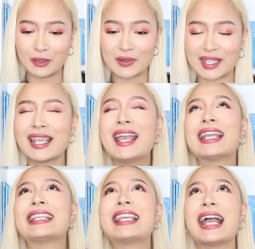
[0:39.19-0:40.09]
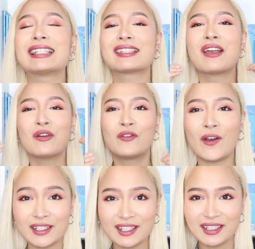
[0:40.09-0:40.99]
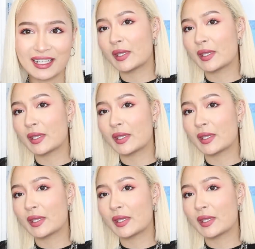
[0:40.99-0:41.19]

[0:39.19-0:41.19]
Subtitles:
I was like, yes, finally.